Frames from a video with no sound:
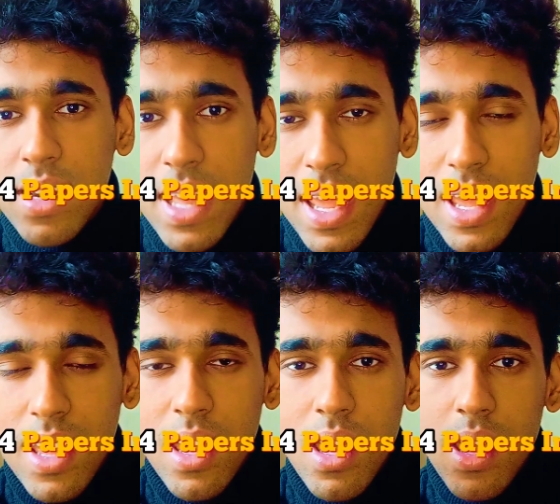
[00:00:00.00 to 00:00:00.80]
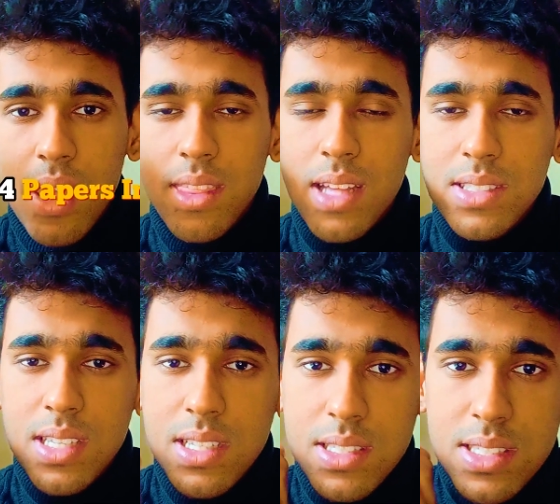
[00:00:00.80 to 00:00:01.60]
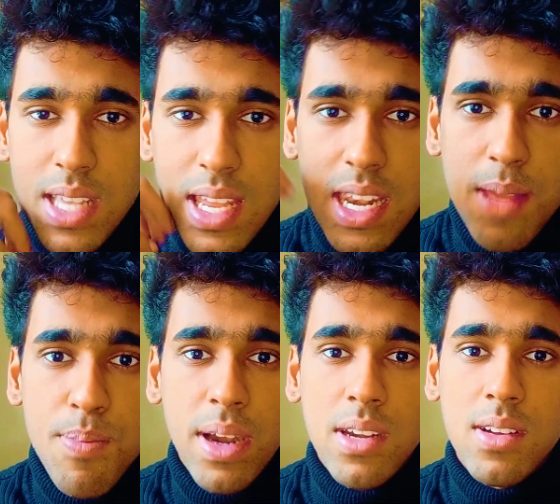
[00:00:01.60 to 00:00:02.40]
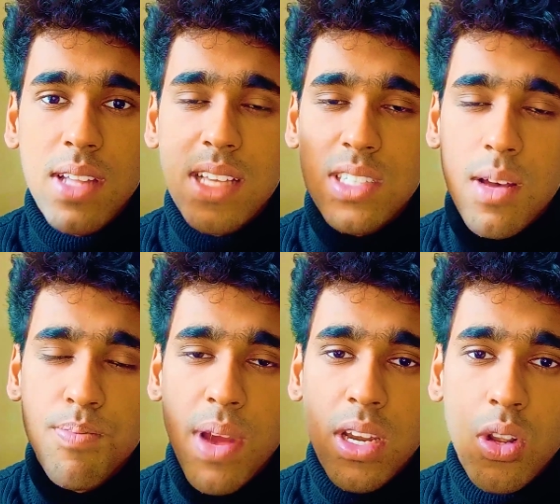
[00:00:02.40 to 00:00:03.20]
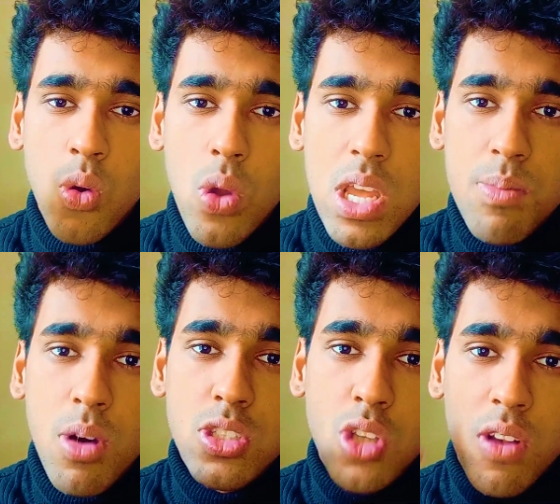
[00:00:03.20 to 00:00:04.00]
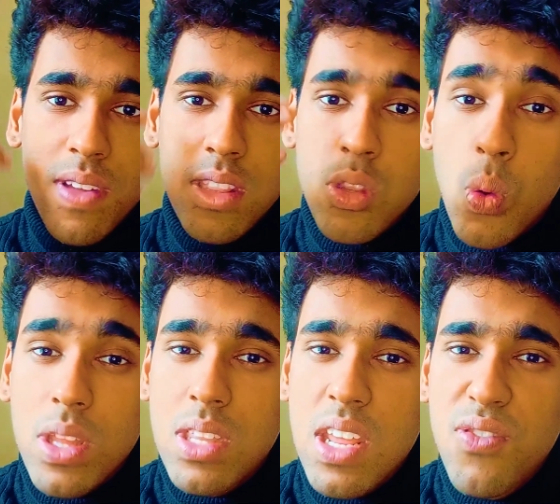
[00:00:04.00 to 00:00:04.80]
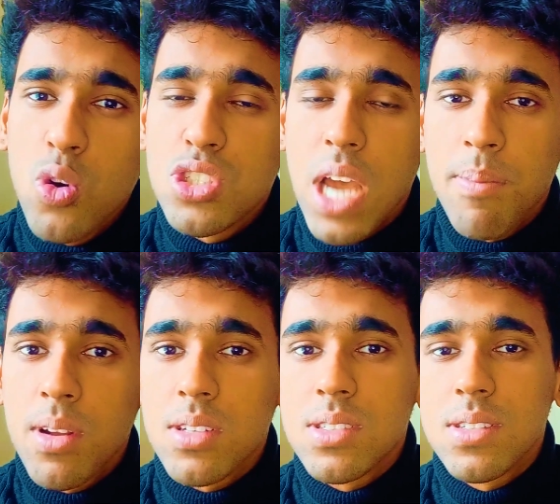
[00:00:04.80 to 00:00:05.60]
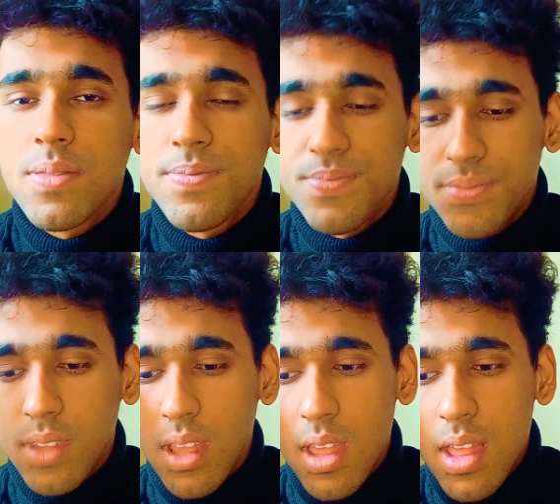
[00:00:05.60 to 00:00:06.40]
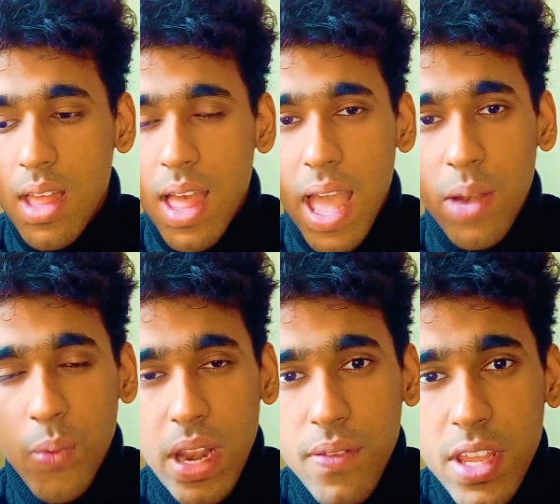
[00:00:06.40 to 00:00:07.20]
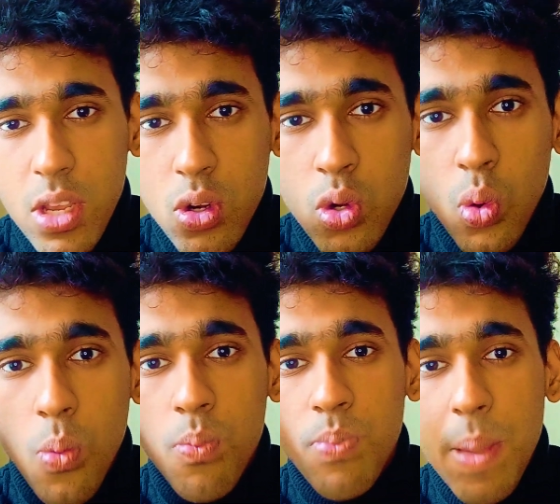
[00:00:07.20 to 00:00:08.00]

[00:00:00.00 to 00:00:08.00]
a day that's insanely better as compared to going about solving doing three four chapters and whenever you do